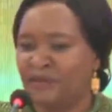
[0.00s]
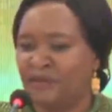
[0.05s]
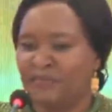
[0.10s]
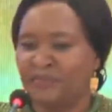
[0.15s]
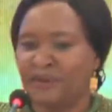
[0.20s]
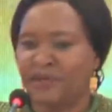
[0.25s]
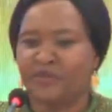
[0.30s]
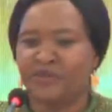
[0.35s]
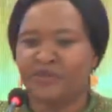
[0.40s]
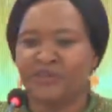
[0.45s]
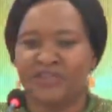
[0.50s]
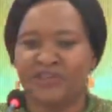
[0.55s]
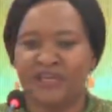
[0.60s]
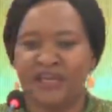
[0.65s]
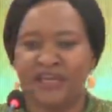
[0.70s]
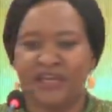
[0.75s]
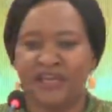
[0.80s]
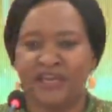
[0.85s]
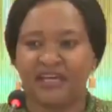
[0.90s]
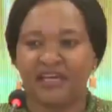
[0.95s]
But
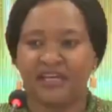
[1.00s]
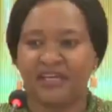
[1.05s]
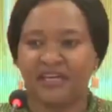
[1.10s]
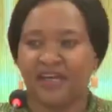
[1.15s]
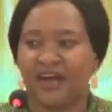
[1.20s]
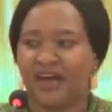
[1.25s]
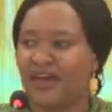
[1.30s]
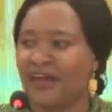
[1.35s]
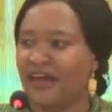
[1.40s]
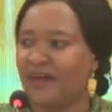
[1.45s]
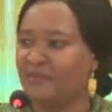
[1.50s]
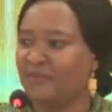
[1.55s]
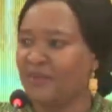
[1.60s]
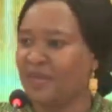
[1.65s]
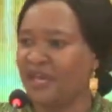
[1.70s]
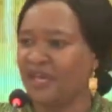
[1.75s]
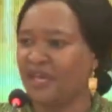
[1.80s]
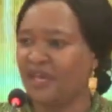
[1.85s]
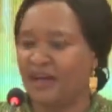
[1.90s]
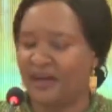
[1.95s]
today I am
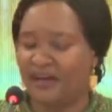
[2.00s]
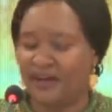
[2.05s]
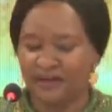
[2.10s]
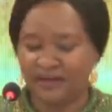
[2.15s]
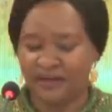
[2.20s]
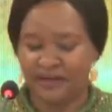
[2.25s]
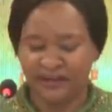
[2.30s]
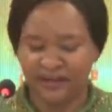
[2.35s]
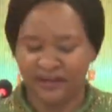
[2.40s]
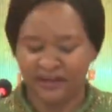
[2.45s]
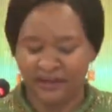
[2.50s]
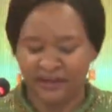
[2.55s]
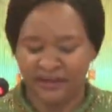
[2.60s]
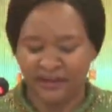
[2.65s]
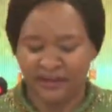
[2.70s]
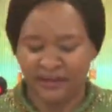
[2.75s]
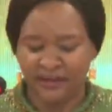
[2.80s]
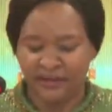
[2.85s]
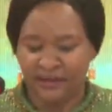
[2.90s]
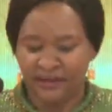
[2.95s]
here
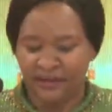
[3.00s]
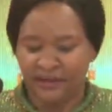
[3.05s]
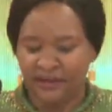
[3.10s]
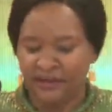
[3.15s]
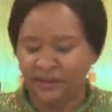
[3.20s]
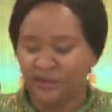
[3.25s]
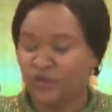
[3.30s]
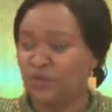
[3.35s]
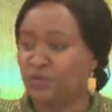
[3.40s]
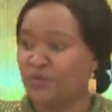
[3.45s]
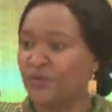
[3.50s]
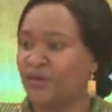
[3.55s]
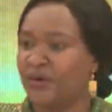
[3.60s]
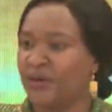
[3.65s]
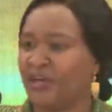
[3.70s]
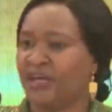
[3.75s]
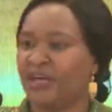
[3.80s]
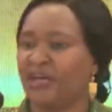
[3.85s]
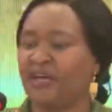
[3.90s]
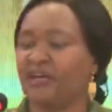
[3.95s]
to
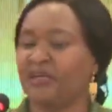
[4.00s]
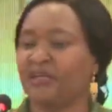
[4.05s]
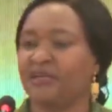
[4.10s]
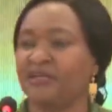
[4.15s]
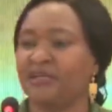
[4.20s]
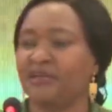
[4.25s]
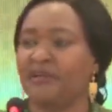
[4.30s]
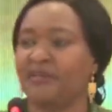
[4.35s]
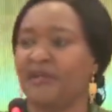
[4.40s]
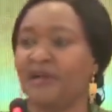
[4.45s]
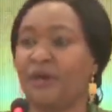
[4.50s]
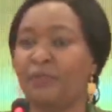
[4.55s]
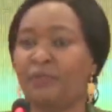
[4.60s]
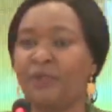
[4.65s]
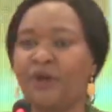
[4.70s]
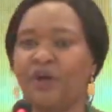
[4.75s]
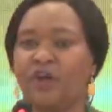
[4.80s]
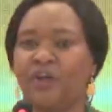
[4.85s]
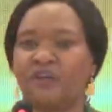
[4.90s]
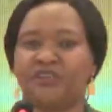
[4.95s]
bring the
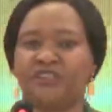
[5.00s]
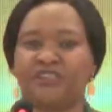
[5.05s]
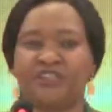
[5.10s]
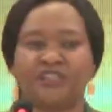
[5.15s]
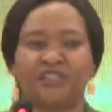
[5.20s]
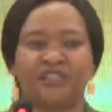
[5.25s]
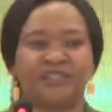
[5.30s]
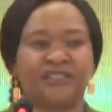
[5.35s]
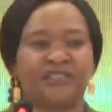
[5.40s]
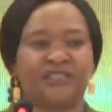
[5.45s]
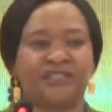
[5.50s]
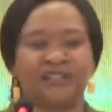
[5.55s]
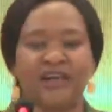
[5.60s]
apologies